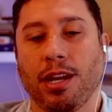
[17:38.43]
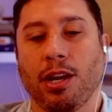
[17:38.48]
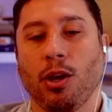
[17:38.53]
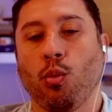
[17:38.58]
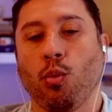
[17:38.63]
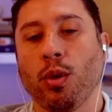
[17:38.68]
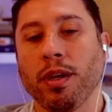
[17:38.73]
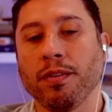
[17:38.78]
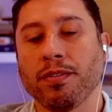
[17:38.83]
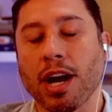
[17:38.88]

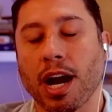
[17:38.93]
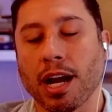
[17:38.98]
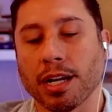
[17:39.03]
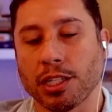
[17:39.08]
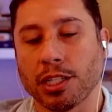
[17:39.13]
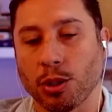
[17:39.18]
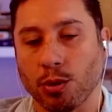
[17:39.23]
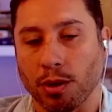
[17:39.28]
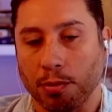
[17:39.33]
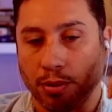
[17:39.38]
We've gotten
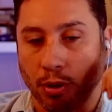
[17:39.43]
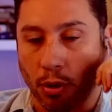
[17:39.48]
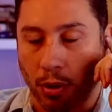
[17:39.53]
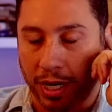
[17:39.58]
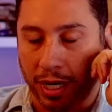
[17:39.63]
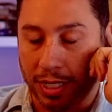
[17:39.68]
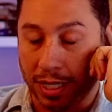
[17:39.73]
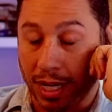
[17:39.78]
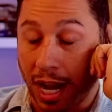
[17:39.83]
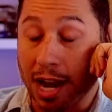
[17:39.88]
to a
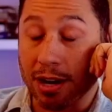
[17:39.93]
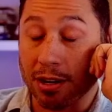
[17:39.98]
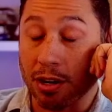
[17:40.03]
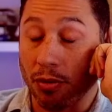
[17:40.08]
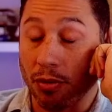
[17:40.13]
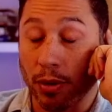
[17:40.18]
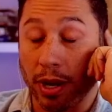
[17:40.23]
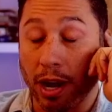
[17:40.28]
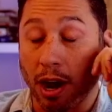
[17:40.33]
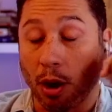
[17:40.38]
point, and I don't know
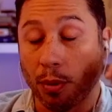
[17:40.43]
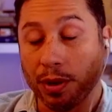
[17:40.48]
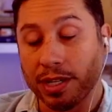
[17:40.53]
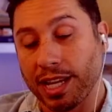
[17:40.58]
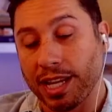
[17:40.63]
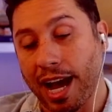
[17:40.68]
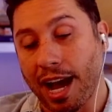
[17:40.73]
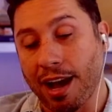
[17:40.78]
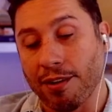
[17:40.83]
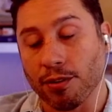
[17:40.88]
if we always
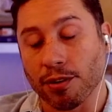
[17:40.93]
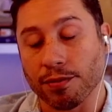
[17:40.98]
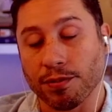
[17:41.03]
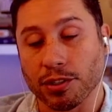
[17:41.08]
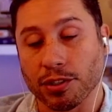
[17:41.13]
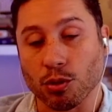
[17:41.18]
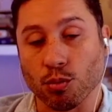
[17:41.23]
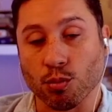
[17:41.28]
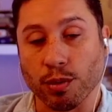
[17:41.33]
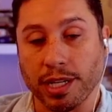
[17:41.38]
have or if
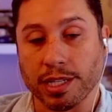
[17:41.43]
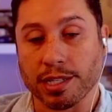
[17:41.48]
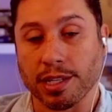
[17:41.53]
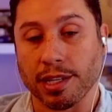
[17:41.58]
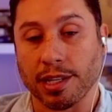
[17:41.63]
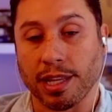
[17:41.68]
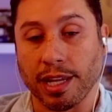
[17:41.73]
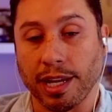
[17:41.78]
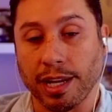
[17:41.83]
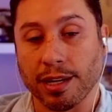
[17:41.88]
it's a
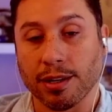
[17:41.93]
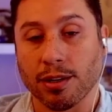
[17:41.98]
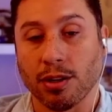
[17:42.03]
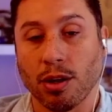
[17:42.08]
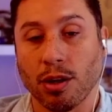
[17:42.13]
recent thing,